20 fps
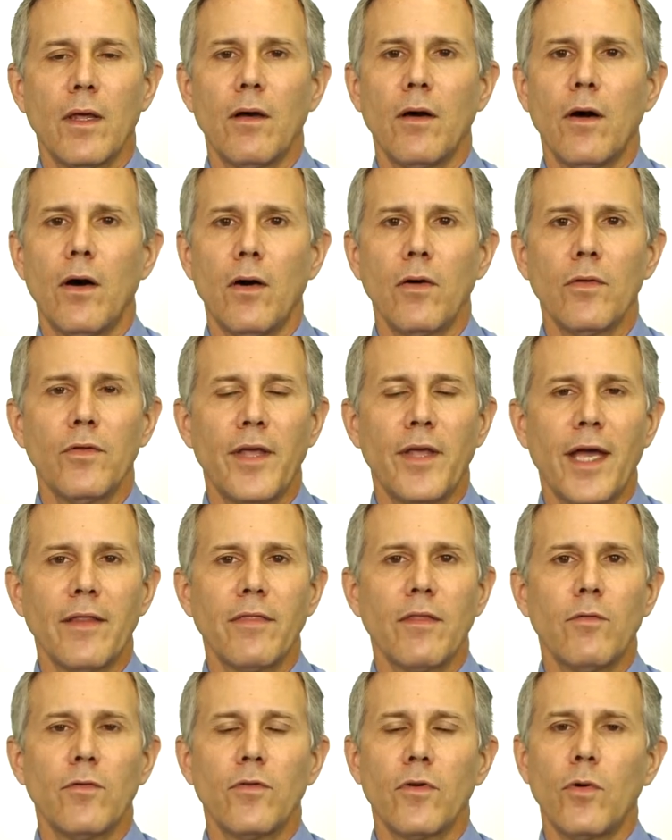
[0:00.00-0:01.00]
All debt
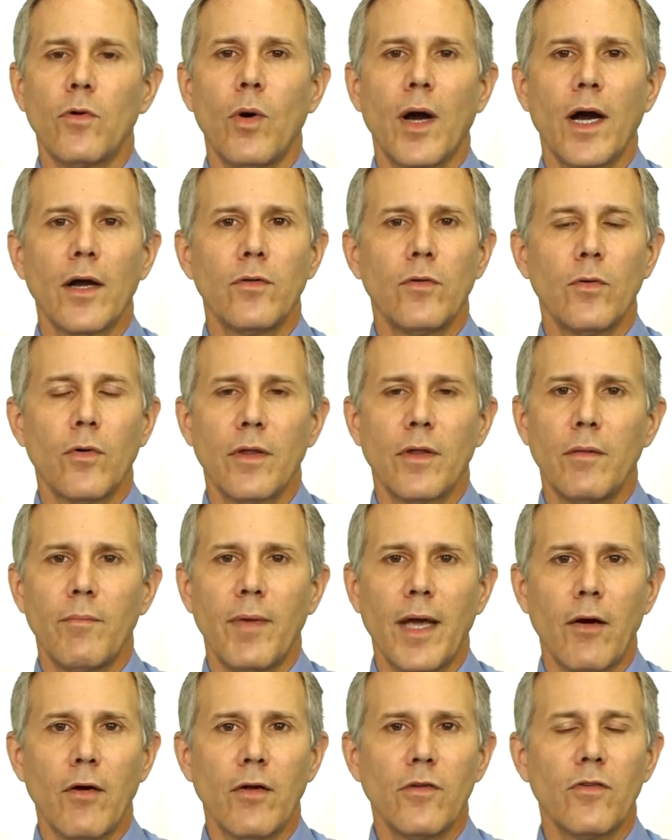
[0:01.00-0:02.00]
that was acquired during the
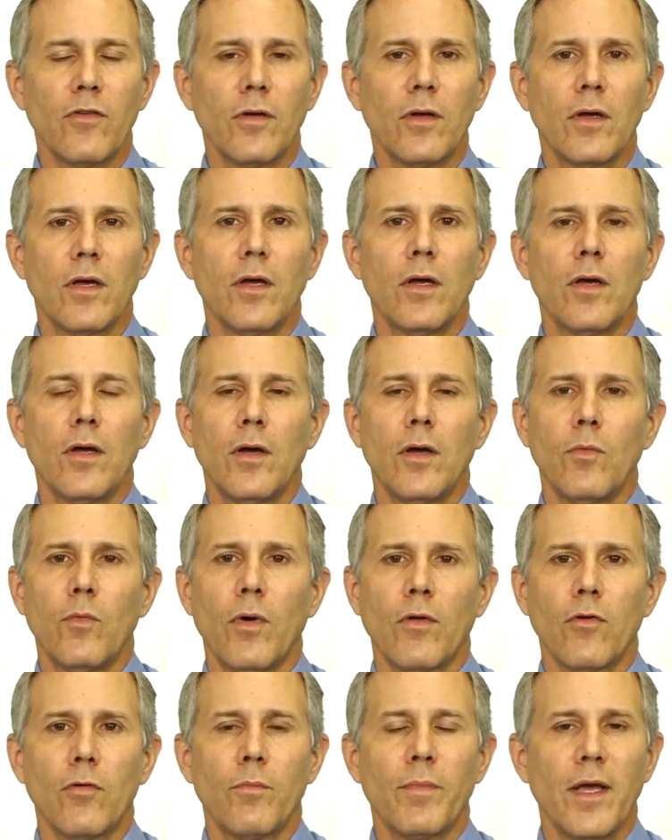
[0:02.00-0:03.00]
marriage,
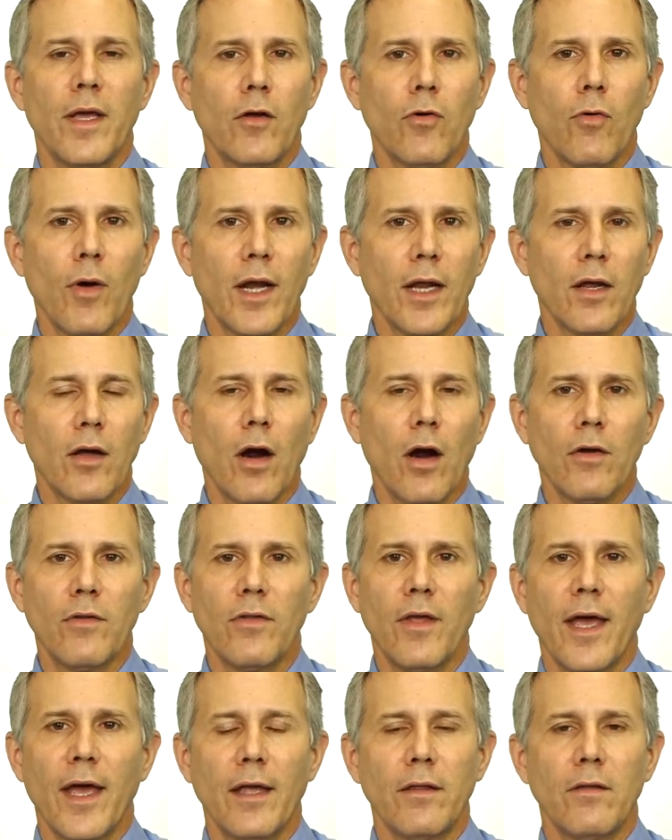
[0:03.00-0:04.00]
whether it be a credit card
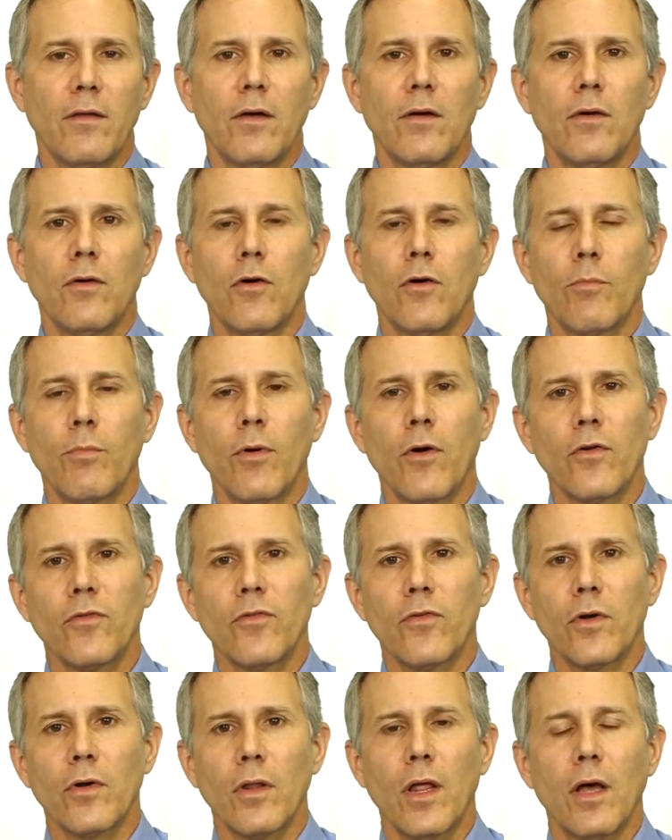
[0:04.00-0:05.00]
debt or a
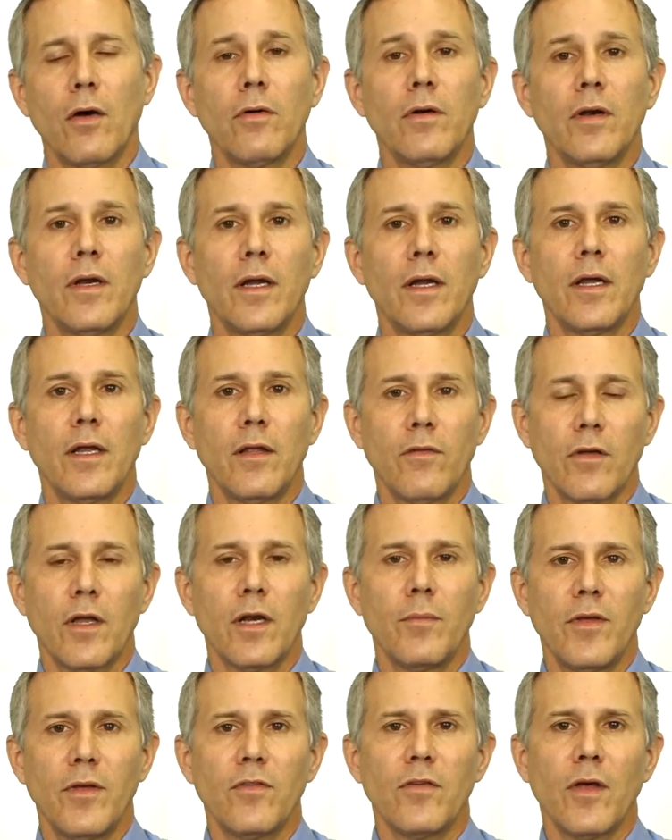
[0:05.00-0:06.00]
personal loan, is going
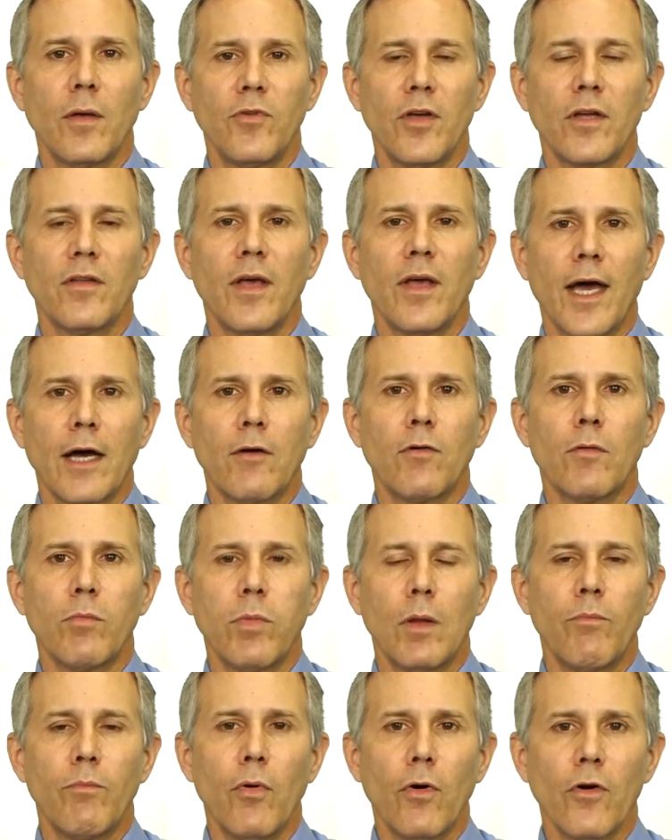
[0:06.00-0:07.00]
to be subject to equitable
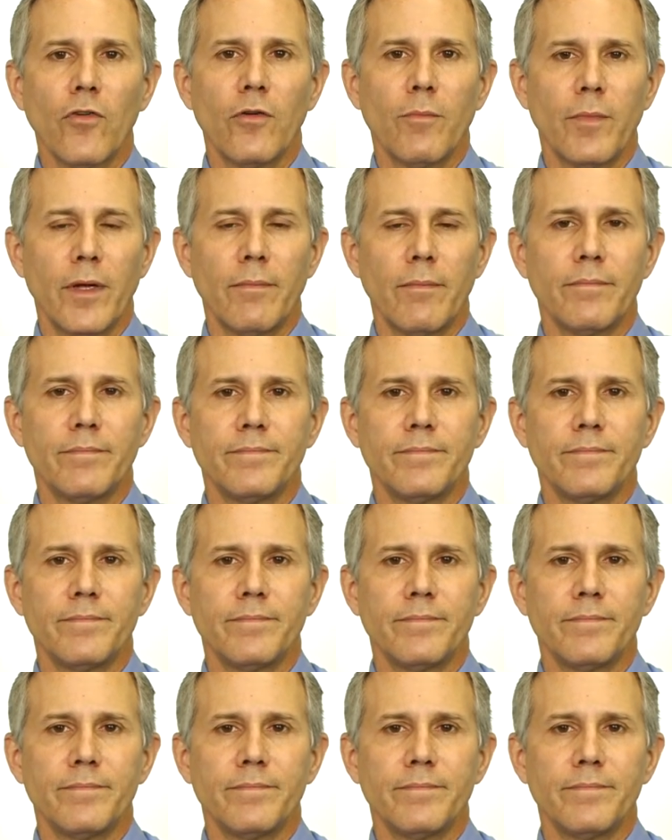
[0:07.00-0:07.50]
apportionment.